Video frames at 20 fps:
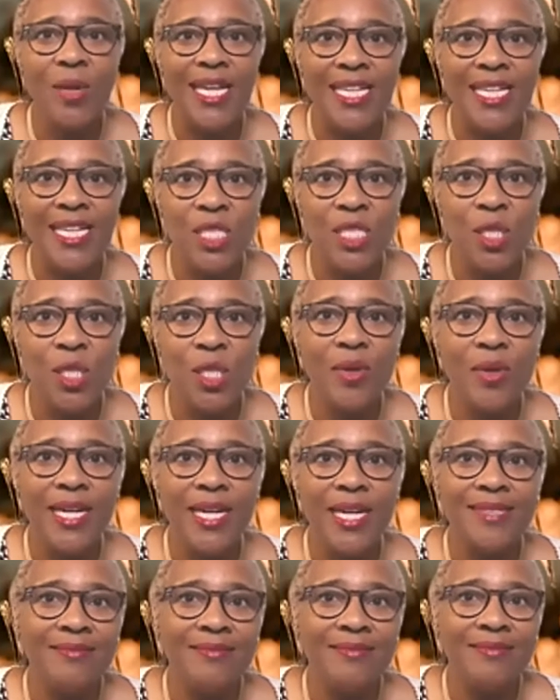integrate
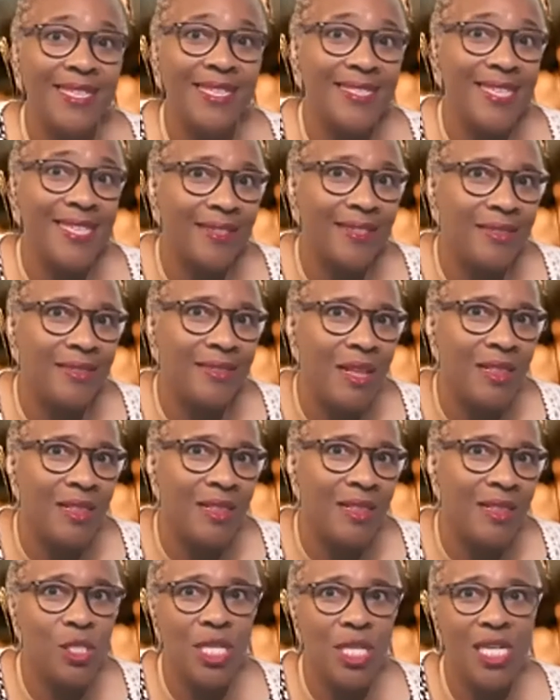like
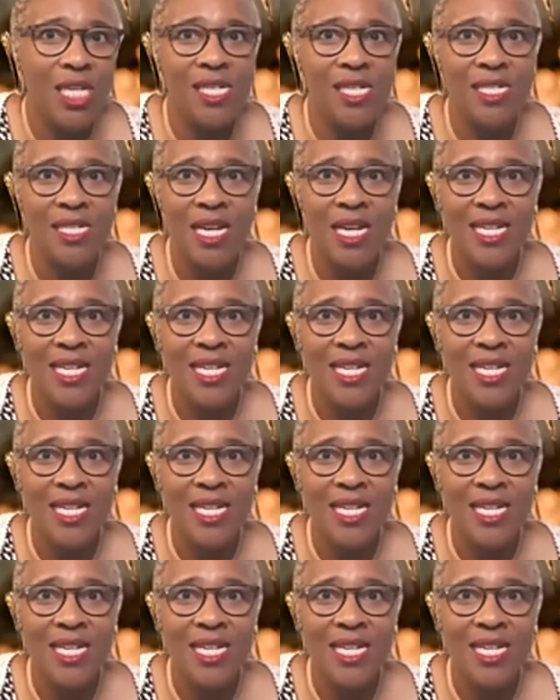technology and